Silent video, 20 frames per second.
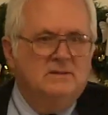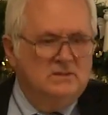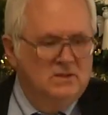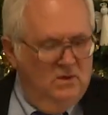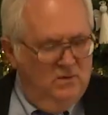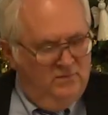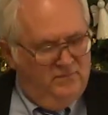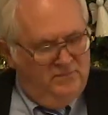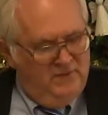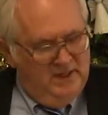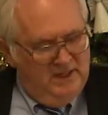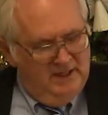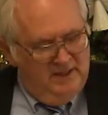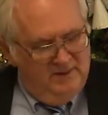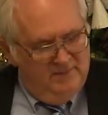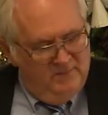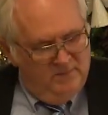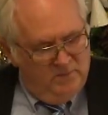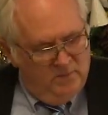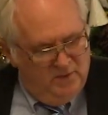So filling
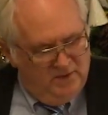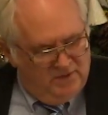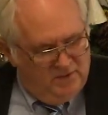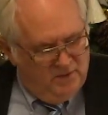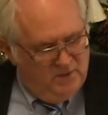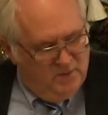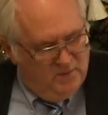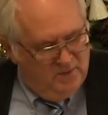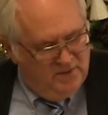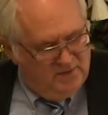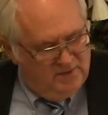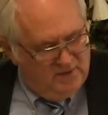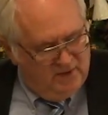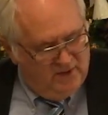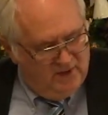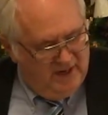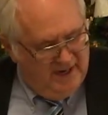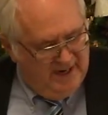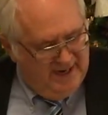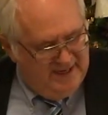them with
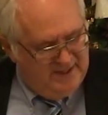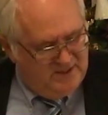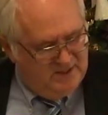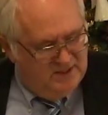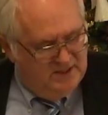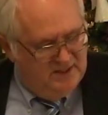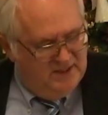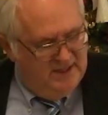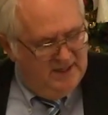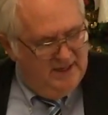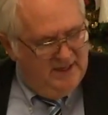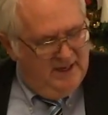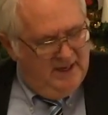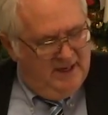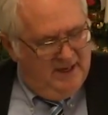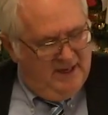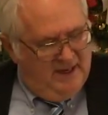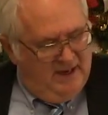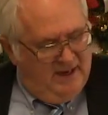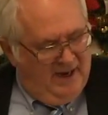their height,
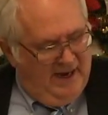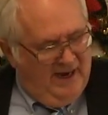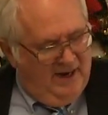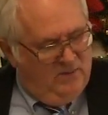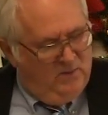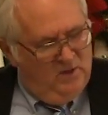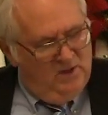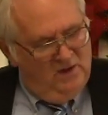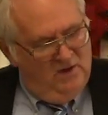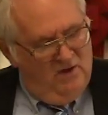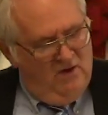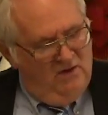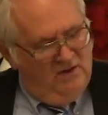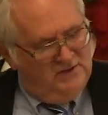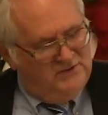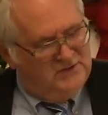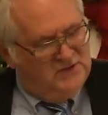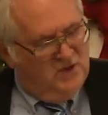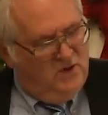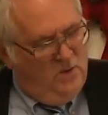I will
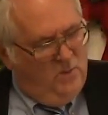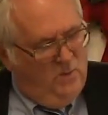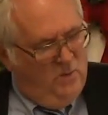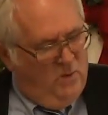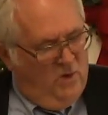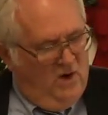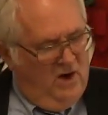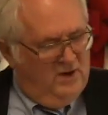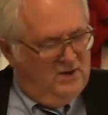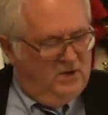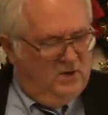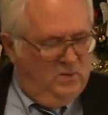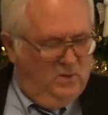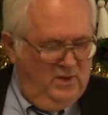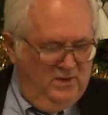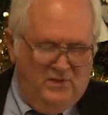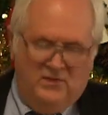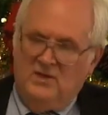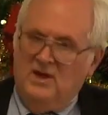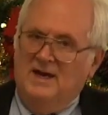also water
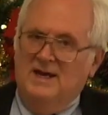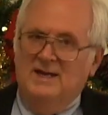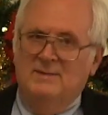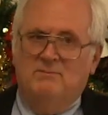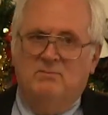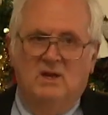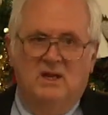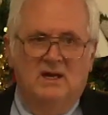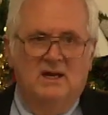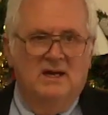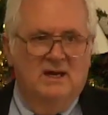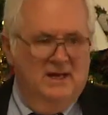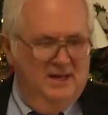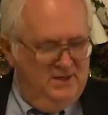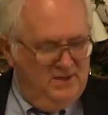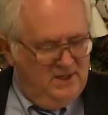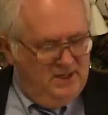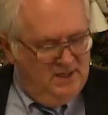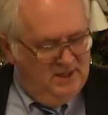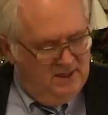with thy
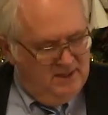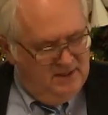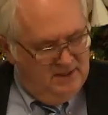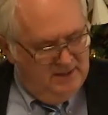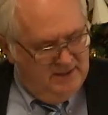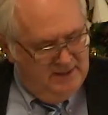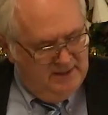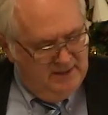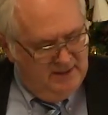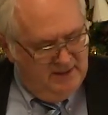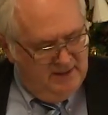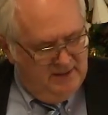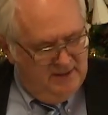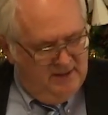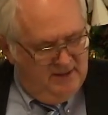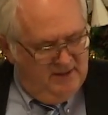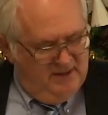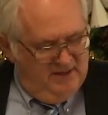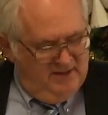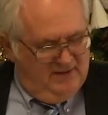blood
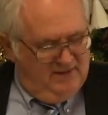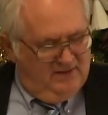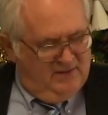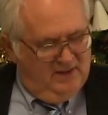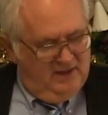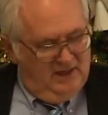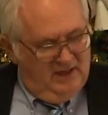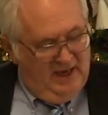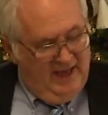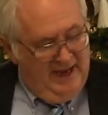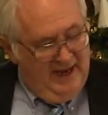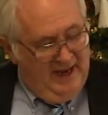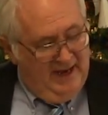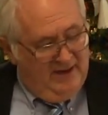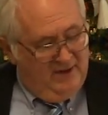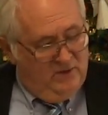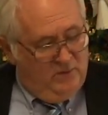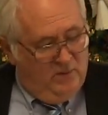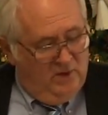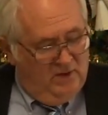the
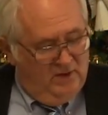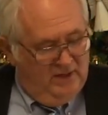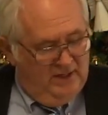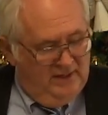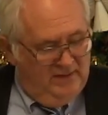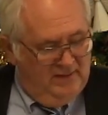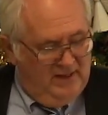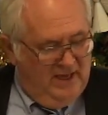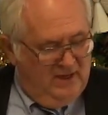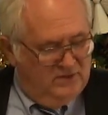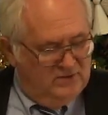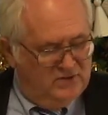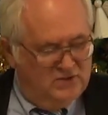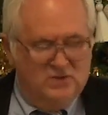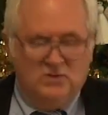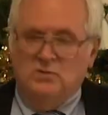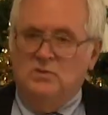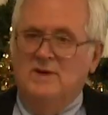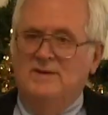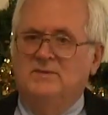land wherein thou
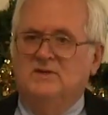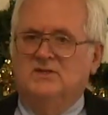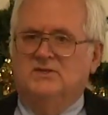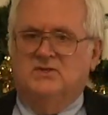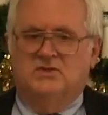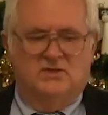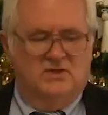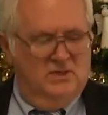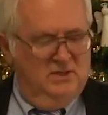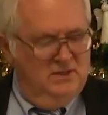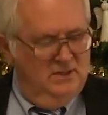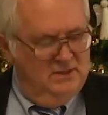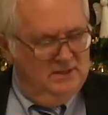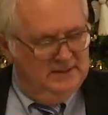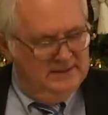swimmest.